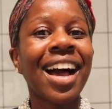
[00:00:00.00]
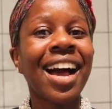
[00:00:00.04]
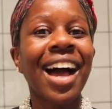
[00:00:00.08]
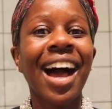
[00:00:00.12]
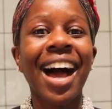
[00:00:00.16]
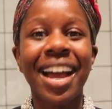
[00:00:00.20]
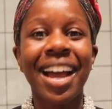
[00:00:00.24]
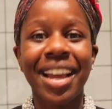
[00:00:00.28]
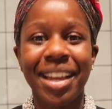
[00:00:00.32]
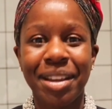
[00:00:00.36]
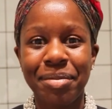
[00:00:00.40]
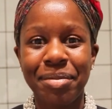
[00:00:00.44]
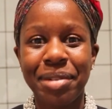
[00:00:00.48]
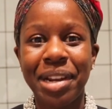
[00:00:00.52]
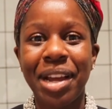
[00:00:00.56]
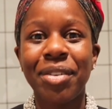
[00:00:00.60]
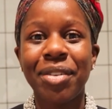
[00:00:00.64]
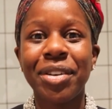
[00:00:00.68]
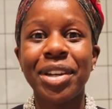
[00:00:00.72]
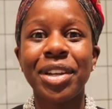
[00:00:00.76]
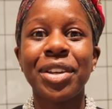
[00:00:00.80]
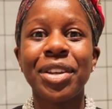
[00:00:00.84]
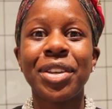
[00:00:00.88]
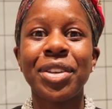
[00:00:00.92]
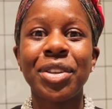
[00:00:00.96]
I am now
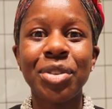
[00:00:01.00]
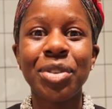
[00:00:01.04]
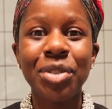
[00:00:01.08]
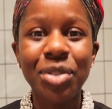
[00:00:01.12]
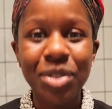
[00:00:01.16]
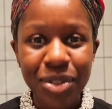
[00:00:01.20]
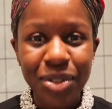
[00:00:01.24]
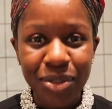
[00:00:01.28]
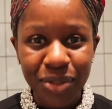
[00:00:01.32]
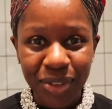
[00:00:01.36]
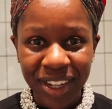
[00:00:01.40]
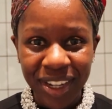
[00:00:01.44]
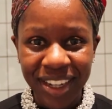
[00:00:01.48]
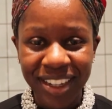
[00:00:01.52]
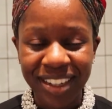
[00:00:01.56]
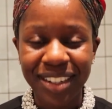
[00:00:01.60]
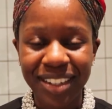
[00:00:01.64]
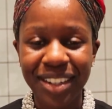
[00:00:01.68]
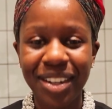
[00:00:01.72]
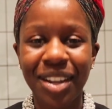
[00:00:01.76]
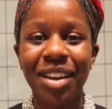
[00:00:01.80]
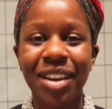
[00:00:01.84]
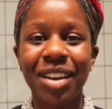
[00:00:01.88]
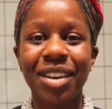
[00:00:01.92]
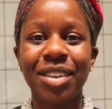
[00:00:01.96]
a huge
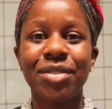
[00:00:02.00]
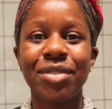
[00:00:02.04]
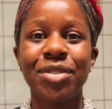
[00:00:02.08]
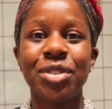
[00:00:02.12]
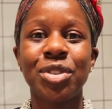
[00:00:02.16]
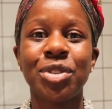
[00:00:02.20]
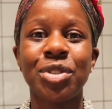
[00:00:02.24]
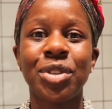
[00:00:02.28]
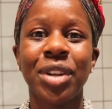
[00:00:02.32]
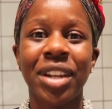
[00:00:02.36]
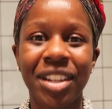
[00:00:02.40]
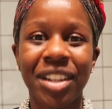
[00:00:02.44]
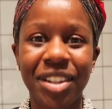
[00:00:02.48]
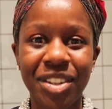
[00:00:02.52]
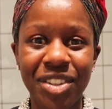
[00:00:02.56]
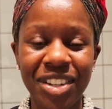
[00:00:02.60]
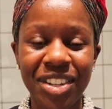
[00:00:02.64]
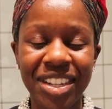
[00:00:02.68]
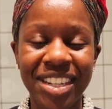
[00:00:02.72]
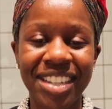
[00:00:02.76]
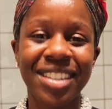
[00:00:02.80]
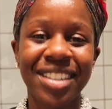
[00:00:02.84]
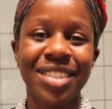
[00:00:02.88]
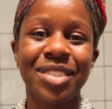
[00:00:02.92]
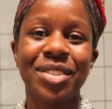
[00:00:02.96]
fan of
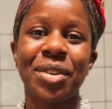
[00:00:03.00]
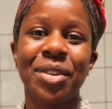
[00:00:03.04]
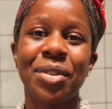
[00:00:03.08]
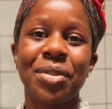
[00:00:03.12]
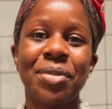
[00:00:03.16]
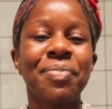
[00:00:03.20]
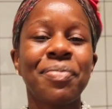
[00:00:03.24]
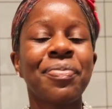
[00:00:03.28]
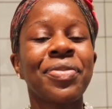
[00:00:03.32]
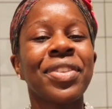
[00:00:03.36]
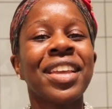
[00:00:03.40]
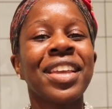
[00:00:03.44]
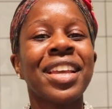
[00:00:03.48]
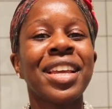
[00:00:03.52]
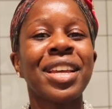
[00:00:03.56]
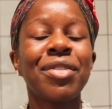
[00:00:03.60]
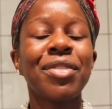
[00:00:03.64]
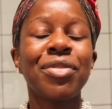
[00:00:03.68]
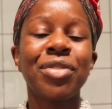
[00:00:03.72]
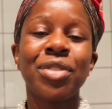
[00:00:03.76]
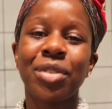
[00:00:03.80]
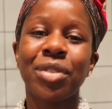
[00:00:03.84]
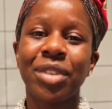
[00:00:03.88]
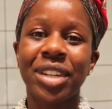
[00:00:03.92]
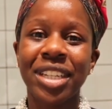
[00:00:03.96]
Trilogy, so
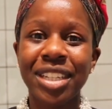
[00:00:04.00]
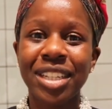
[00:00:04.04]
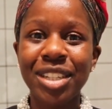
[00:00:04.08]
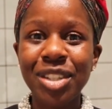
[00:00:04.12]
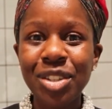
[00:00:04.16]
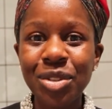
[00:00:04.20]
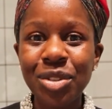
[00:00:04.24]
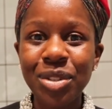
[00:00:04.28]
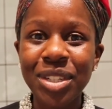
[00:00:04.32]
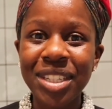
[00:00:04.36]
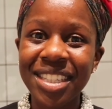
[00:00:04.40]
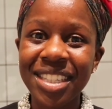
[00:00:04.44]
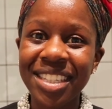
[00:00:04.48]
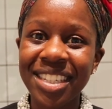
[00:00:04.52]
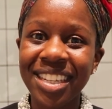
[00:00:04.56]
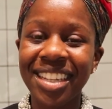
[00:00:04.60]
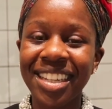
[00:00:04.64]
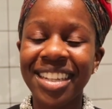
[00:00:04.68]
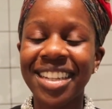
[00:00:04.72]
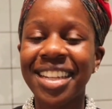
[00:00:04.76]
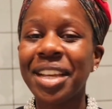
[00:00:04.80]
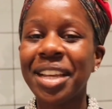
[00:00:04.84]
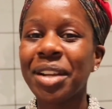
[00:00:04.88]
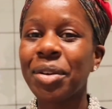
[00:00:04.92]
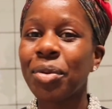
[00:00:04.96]
if you're
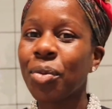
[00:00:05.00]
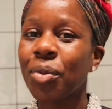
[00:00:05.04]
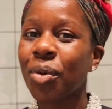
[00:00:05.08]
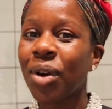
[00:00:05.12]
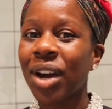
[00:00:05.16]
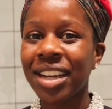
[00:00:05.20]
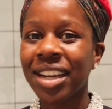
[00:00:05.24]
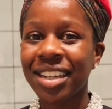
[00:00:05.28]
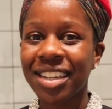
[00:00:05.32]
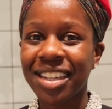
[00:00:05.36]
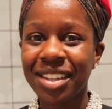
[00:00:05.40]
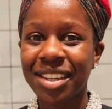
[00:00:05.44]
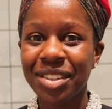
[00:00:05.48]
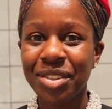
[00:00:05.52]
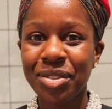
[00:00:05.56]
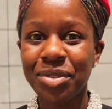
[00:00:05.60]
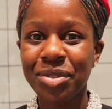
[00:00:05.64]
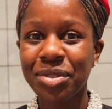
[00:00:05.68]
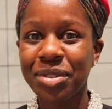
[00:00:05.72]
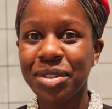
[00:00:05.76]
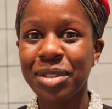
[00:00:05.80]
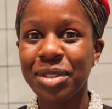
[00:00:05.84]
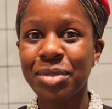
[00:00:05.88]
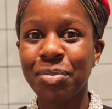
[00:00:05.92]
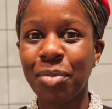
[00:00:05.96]
interested in why I
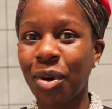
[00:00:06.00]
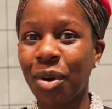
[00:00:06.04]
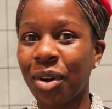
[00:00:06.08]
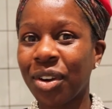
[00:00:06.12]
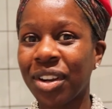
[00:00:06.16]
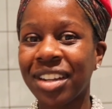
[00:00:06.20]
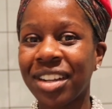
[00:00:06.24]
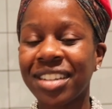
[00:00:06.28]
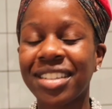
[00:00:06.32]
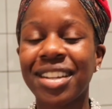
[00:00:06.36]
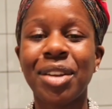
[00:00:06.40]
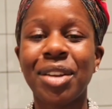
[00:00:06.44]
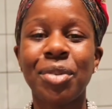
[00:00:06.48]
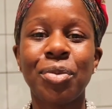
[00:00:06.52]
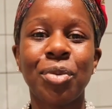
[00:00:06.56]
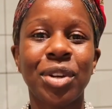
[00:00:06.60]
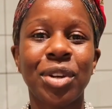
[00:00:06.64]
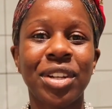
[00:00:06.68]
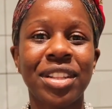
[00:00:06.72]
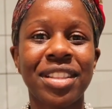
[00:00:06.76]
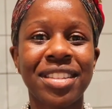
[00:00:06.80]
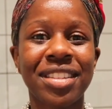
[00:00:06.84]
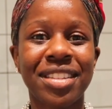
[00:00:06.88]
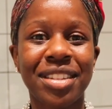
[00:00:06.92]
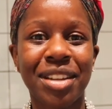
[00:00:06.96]
use this product and what
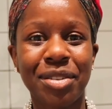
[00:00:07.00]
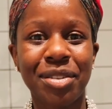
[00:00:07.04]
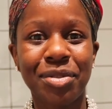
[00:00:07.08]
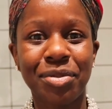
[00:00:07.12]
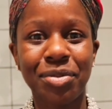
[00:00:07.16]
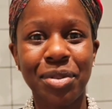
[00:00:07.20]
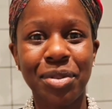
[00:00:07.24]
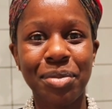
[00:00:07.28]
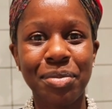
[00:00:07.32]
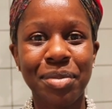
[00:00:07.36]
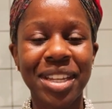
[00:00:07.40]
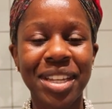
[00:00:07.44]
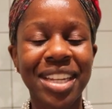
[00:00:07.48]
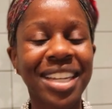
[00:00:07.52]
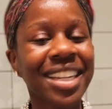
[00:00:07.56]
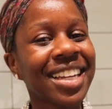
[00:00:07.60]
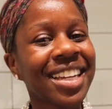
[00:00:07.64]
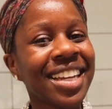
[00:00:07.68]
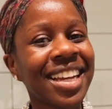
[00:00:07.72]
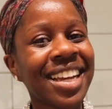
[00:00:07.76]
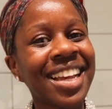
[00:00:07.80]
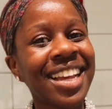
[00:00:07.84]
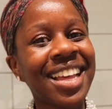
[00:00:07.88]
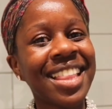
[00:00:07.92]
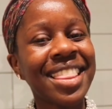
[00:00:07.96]
it's done for me,
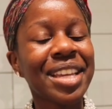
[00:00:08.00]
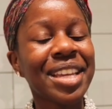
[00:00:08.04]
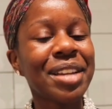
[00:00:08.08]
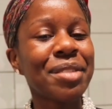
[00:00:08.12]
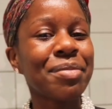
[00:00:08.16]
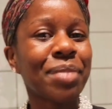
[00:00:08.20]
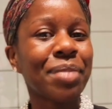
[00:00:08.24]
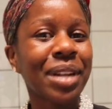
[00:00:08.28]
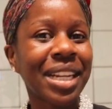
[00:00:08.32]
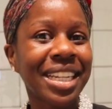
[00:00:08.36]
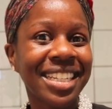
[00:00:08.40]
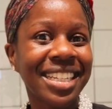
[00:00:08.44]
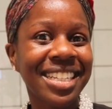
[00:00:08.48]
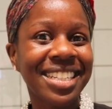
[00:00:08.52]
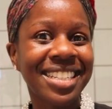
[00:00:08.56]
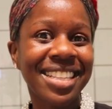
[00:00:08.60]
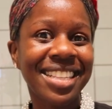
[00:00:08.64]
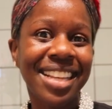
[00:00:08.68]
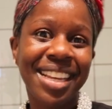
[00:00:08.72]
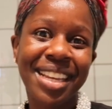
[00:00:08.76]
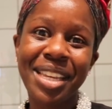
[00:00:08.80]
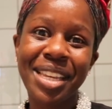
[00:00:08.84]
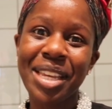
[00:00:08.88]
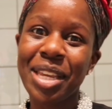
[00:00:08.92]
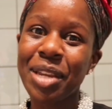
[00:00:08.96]
then please
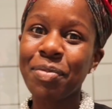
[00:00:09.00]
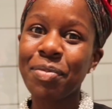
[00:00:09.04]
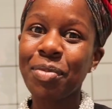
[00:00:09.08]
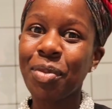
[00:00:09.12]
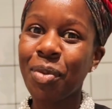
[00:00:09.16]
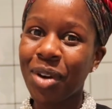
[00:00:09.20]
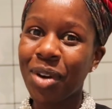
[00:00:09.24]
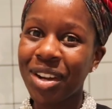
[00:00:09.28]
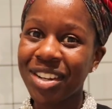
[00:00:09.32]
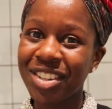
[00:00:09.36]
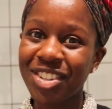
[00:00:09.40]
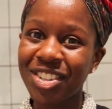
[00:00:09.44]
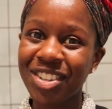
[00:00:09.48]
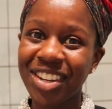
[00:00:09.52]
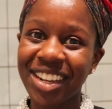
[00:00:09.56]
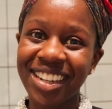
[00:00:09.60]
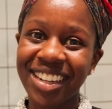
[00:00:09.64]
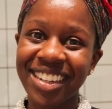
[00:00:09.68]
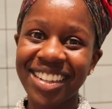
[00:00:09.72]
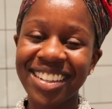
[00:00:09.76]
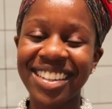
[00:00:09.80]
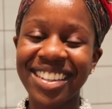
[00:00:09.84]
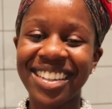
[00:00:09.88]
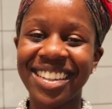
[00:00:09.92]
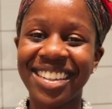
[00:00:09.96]
keep watching.